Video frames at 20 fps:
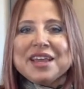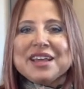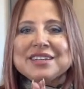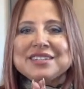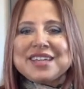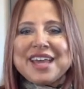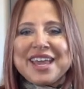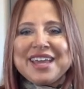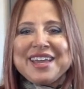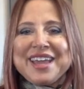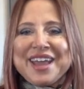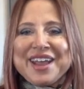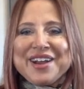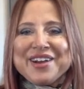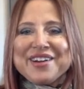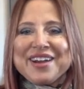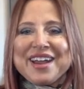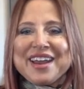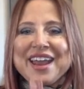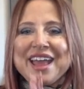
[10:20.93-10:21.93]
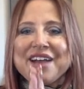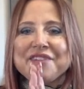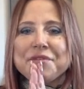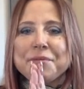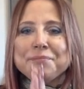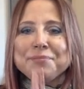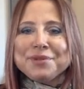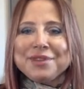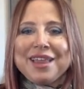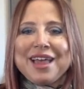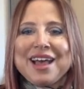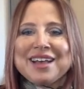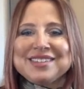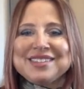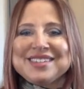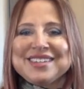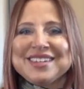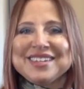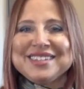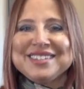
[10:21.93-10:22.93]
Take care and have a
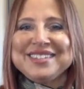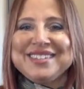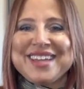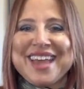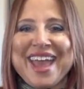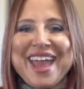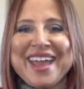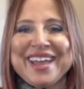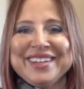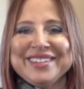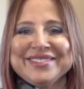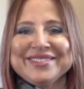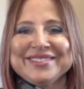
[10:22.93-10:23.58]
blessed day.